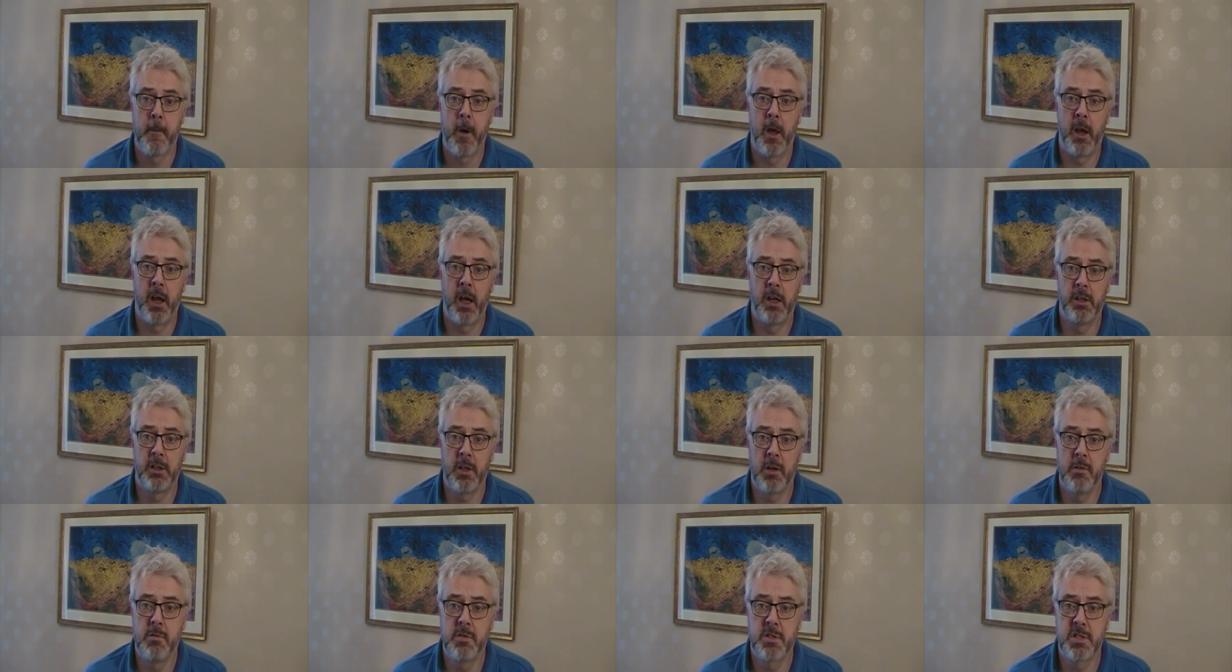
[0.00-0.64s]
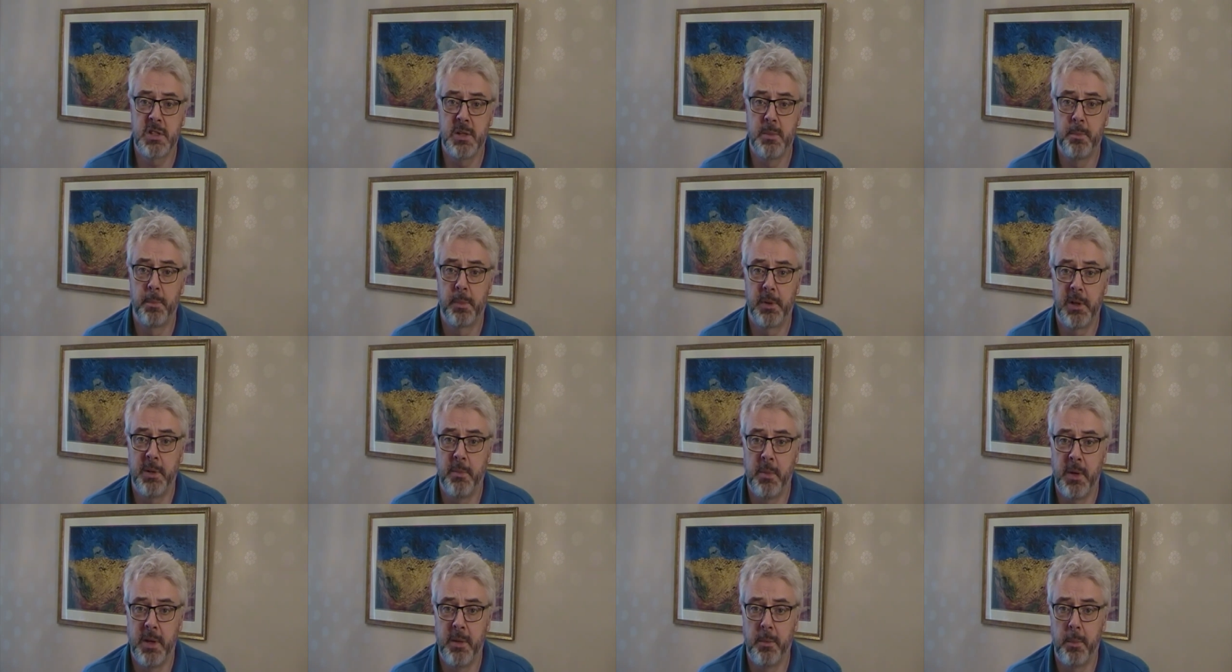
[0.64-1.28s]
And I don't
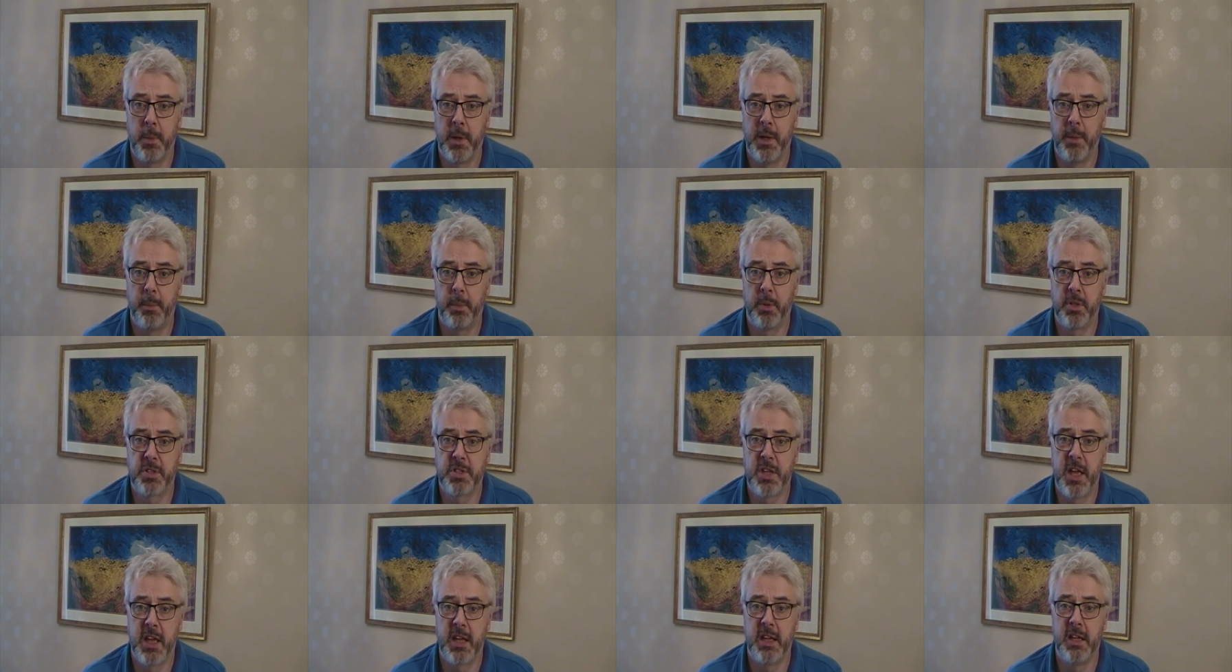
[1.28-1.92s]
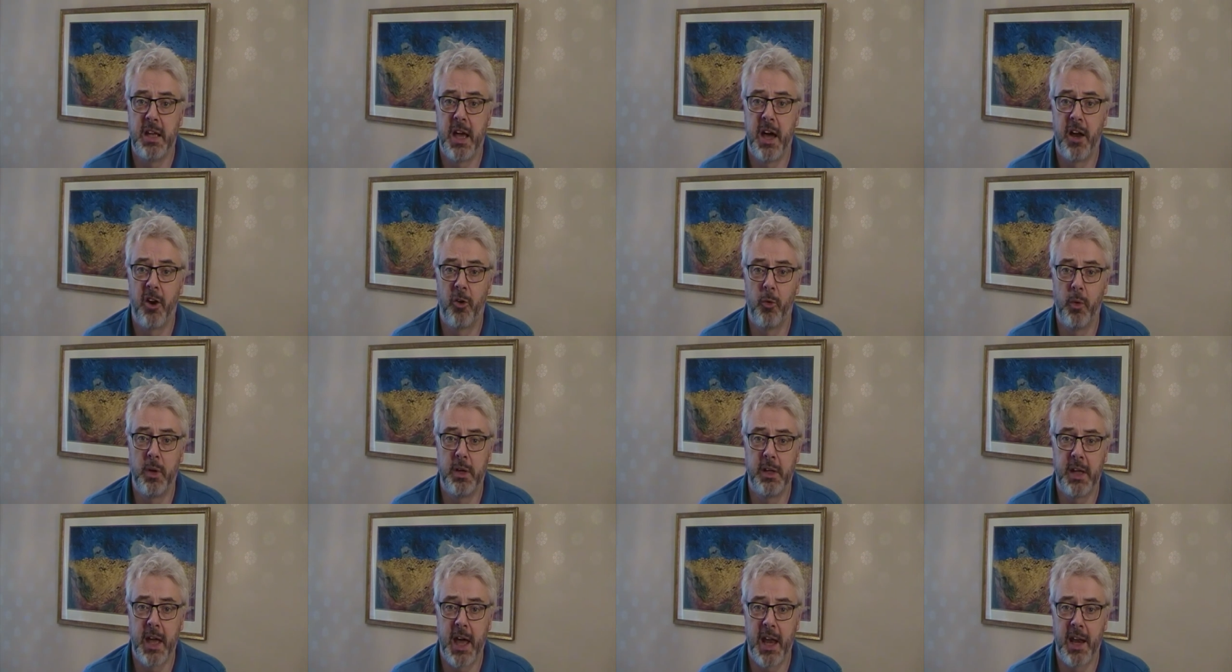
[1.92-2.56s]
simply mean people taking
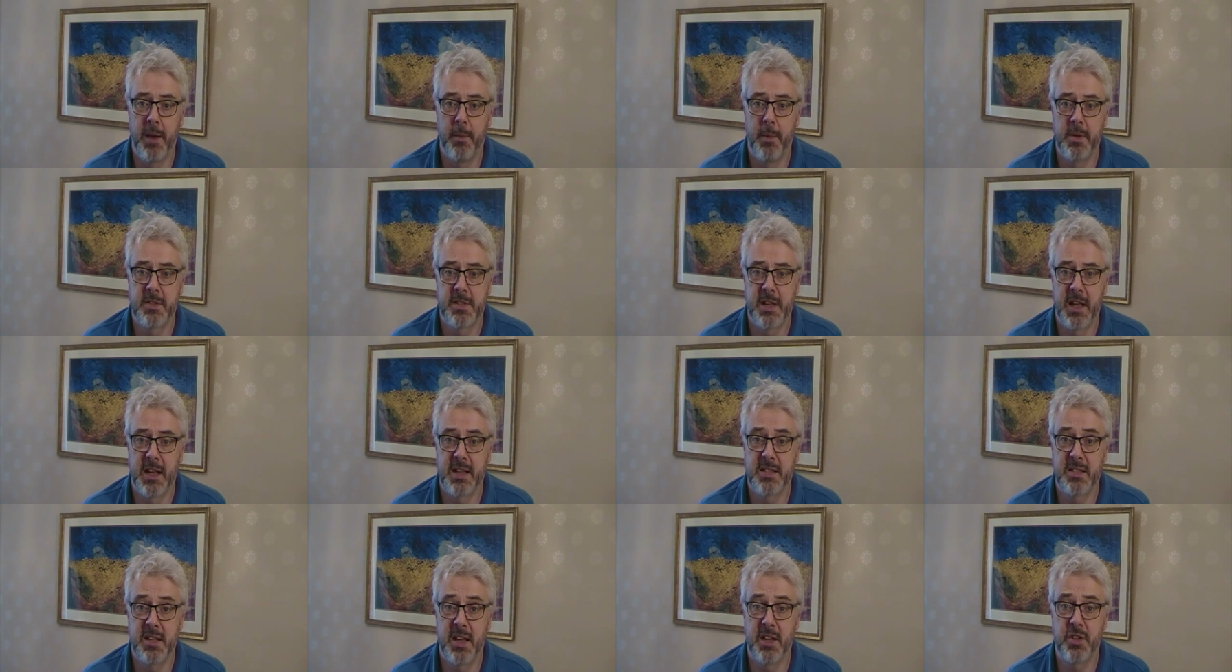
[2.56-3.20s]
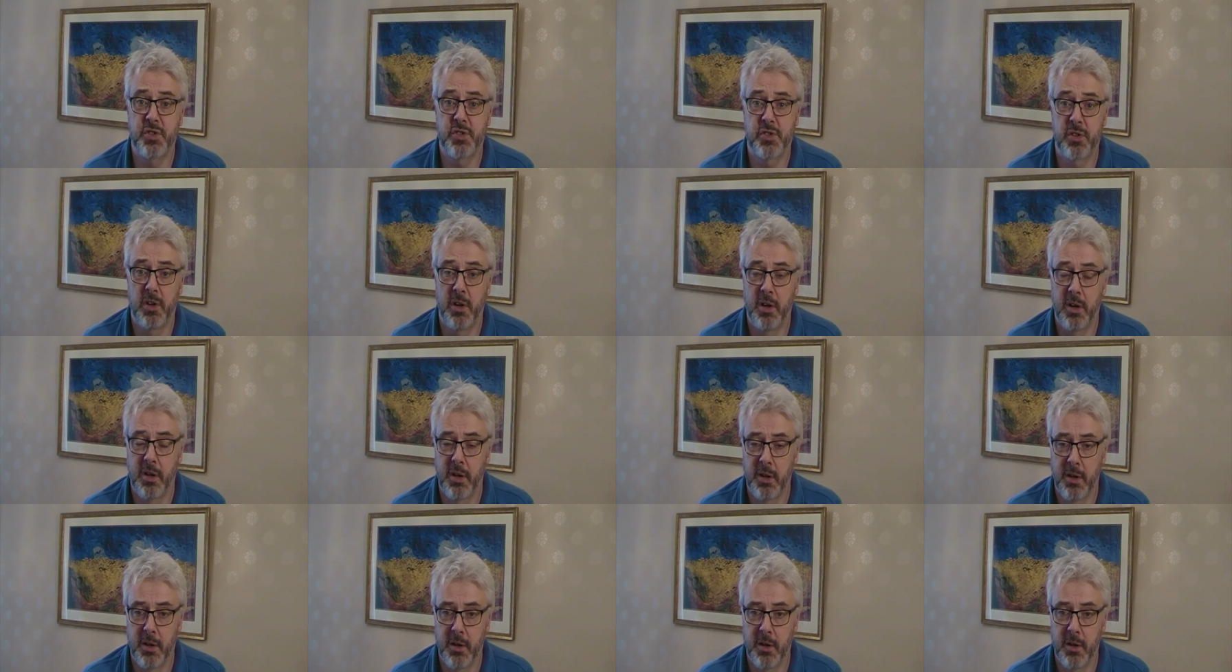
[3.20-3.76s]
heroin, cannabis, etc.